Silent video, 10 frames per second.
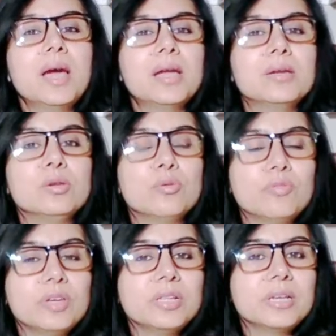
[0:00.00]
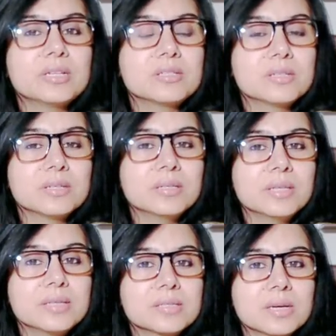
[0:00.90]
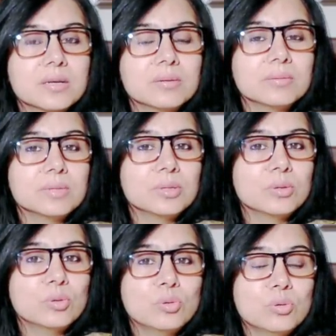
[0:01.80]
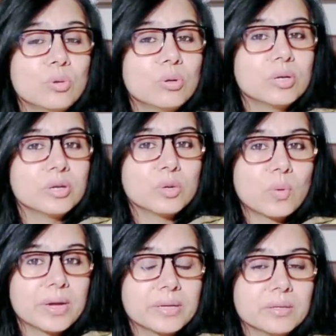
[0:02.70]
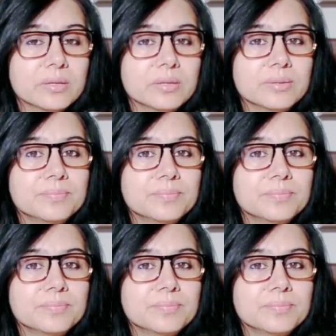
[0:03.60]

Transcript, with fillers: and you feel that certain things are you know no longer required